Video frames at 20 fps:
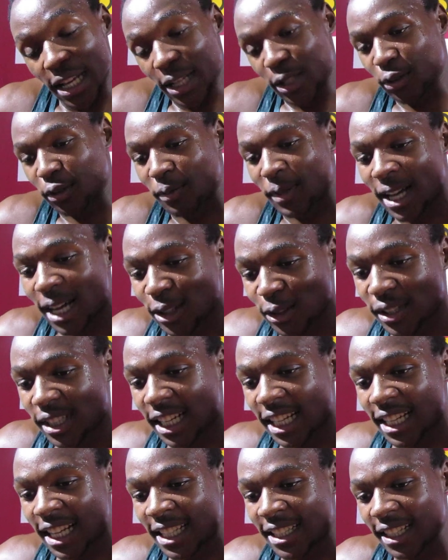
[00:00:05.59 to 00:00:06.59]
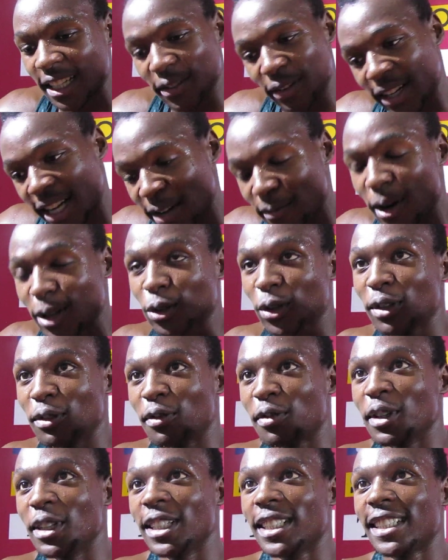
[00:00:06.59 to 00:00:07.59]
So on the outside, I said if I come out with him
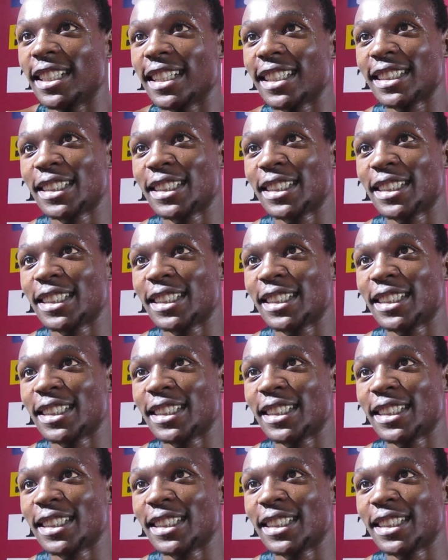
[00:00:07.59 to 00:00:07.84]
first,